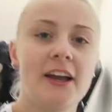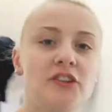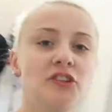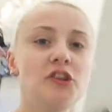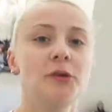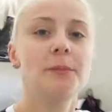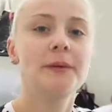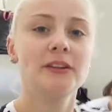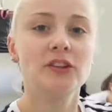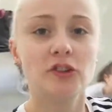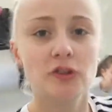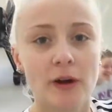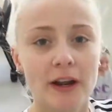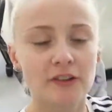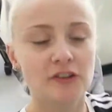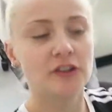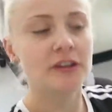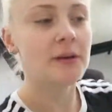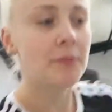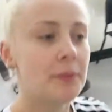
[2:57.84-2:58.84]
I should be
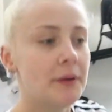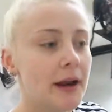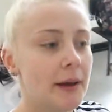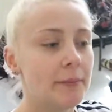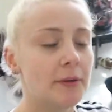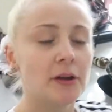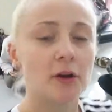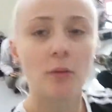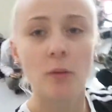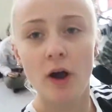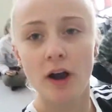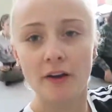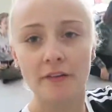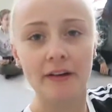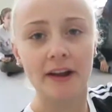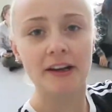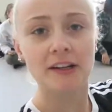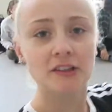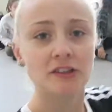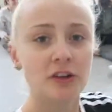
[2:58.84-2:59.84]
stretching, but I'm gonna walk
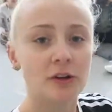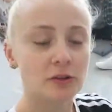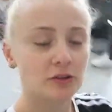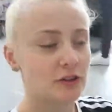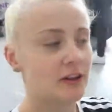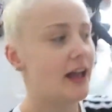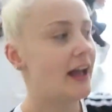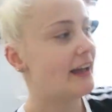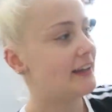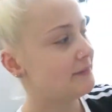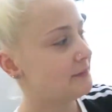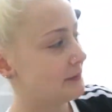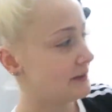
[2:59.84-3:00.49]
around and socialize